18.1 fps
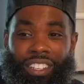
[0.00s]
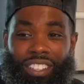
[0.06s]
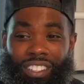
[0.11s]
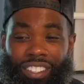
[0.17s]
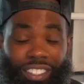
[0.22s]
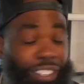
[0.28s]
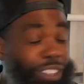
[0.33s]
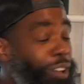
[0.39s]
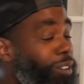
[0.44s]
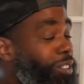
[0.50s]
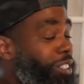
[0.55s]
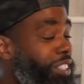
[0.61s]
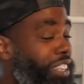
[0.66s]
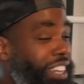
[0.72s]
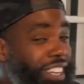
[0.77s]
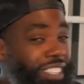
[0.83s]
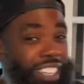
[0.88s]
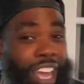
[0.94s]
clothes your
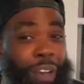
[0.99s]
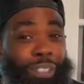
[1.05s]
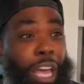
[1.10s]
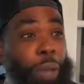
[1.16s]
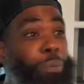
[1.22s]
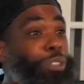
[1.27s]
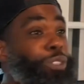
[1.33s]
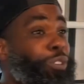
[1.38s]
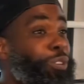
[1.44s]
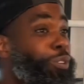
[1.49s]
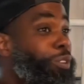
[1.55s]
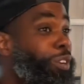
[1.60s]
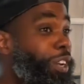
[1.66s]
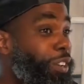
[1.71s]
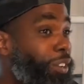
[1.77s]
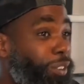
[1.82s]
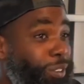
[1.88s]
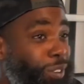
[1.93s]
kids have, what type of school are
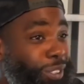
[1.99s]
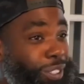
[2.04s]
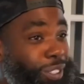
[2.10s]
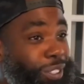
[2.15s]
they going to?